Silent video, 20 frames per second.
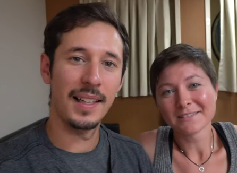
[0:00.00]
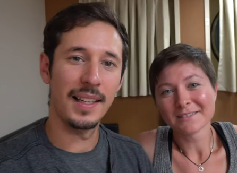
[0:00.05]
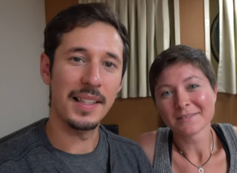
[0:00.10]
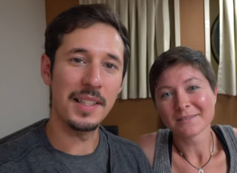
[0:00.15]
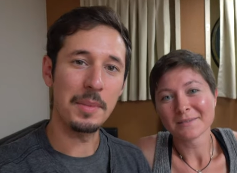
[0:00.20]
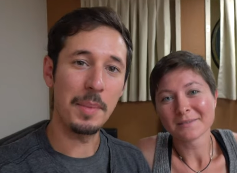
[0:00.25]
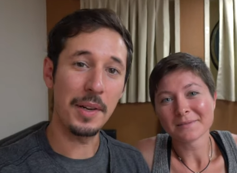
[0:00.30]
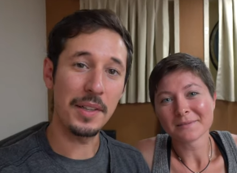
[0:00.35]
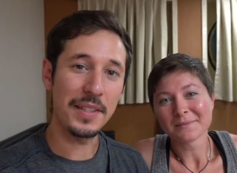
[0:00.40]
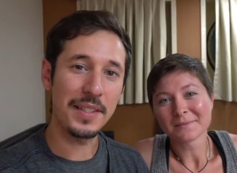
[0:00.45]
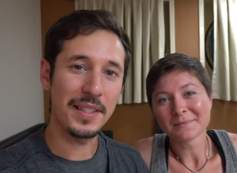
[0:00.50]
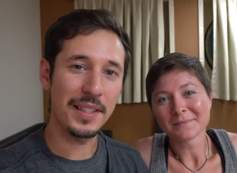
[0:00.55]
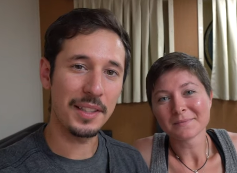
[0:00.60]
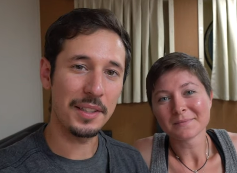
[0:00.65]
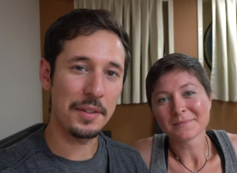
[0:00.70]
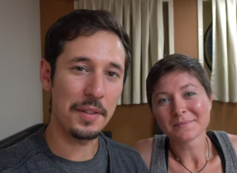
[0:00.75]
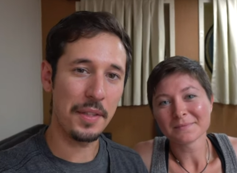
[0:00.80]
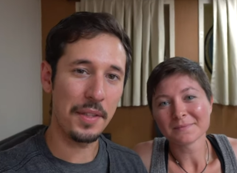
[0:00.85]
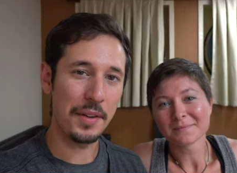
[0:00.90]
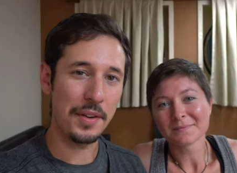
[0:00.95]
Speaker 1: It's about
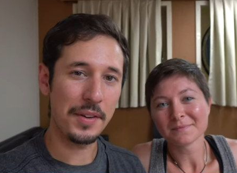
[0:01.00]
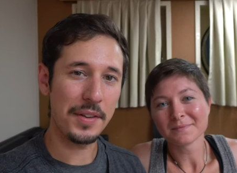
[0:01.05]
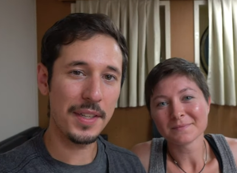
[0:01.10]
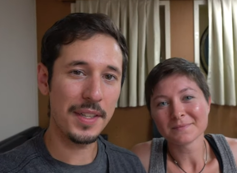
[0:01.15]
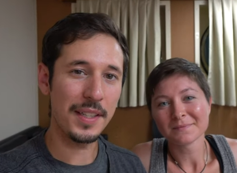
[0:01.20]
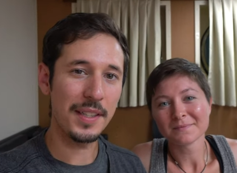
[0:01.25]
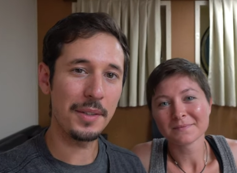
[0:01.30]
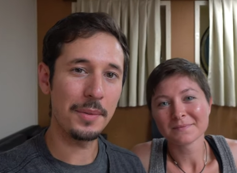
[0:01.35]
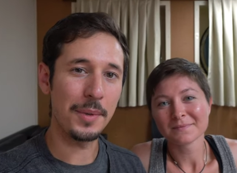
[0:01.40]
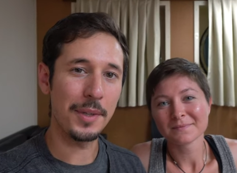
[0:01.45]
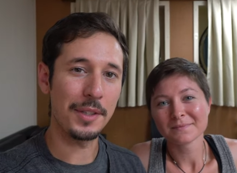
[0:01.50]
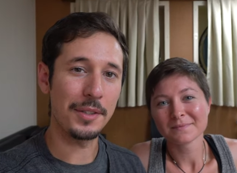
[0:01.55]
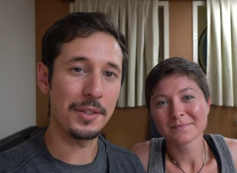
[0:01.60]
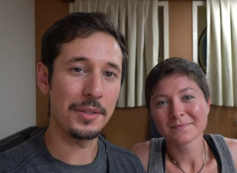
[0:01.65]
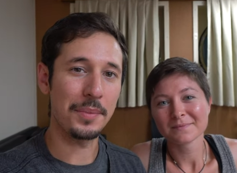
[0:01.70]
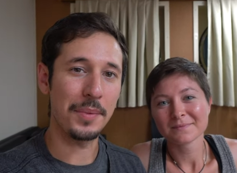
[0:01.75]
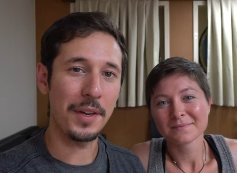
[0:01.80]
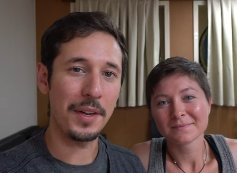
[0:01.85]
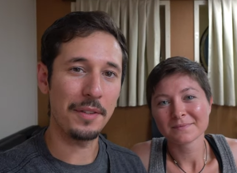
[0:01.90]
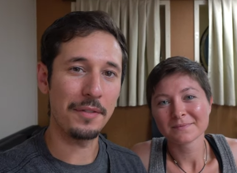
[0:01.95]
six thirty, we're
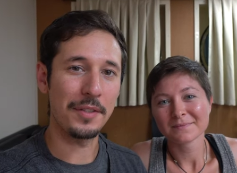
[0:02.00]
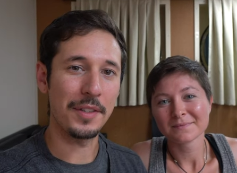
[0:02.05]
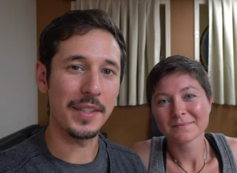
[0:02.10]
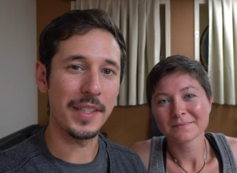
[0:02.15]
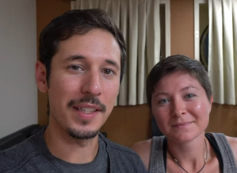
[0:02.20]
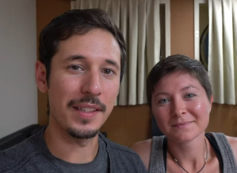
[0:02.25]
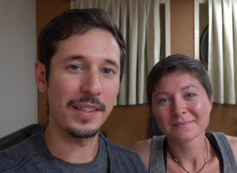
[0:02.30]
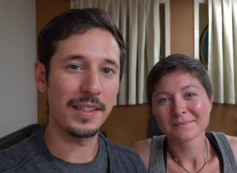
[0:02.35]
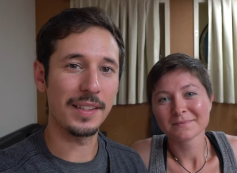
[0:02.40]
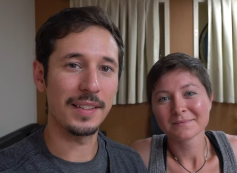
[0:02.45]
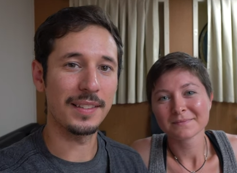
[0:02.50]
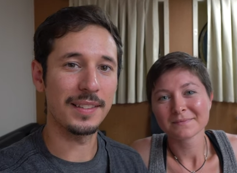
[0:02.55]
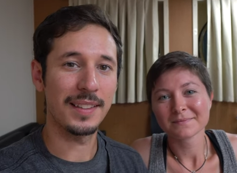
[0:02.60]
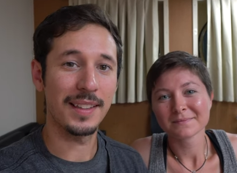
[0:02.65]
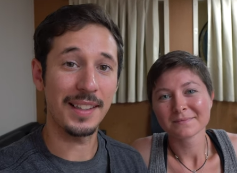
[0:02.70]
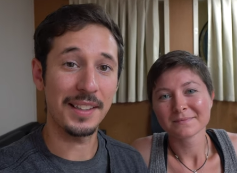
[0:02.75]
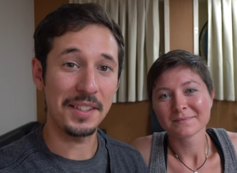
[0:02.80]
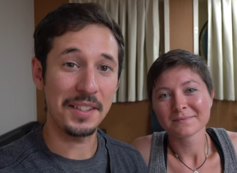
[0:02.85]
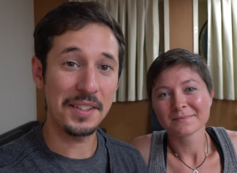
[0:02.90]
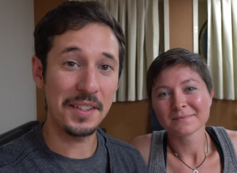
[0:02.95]
just waiting for dinner.
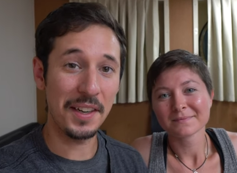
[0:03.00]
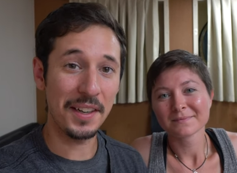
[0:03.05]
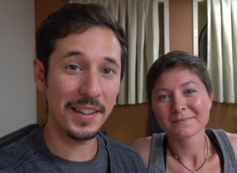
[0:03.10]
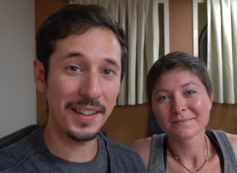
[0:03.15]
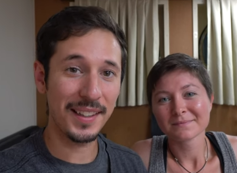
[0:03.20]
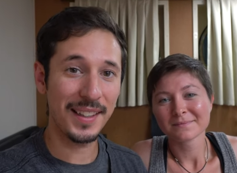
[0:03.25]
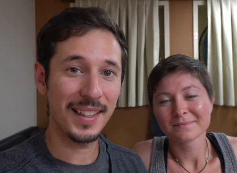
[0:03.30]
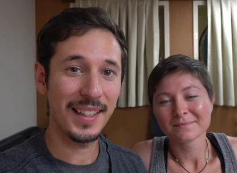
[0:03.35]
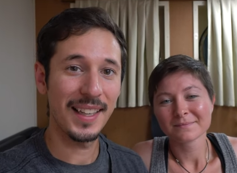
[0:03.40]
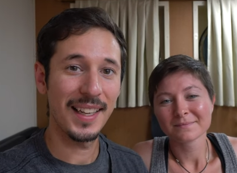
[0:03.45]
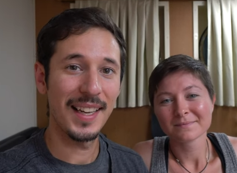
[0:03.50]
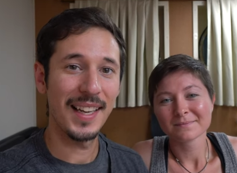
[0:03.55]
It's dark